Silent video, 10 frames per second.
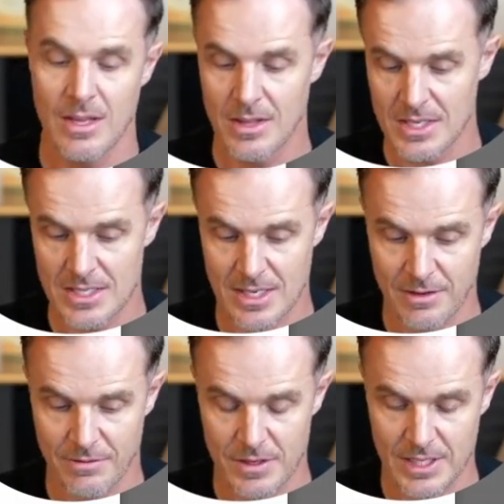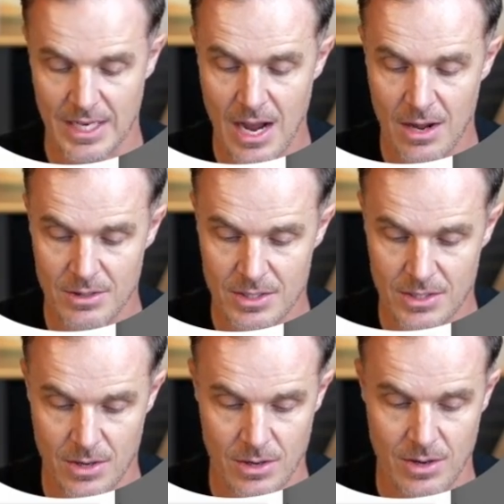This is a different account,
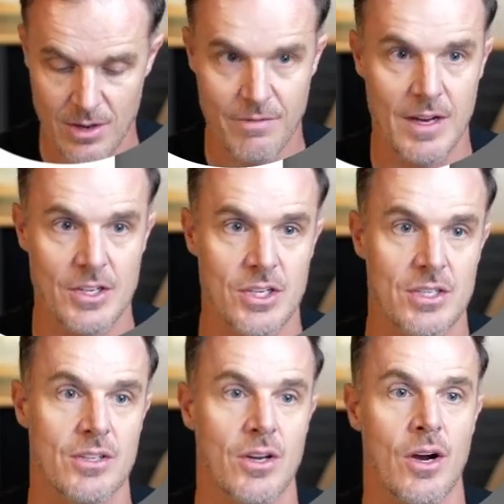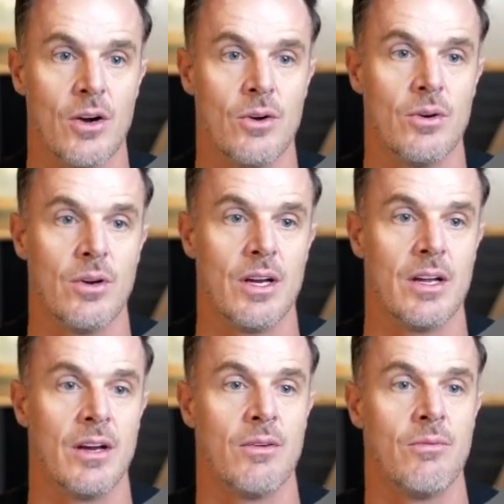so if I just go
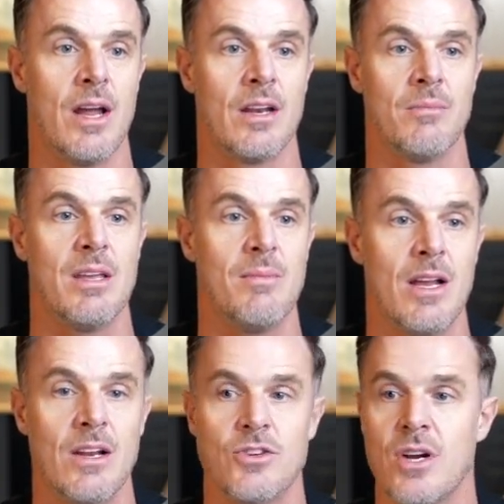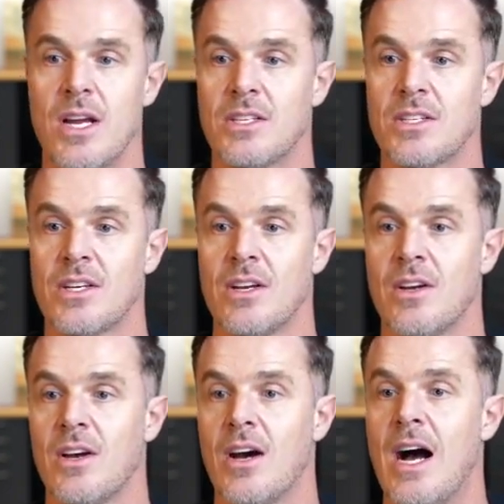uh, random email address,
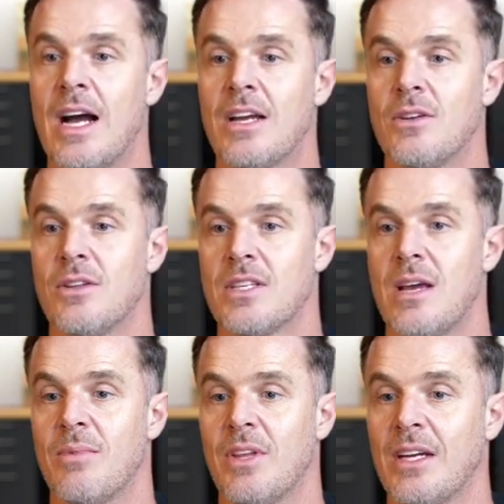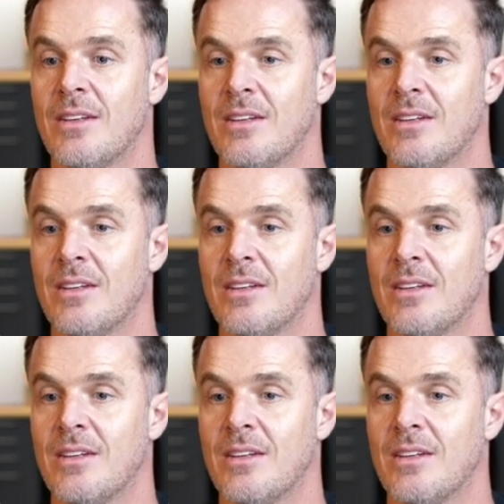I can do the same thing.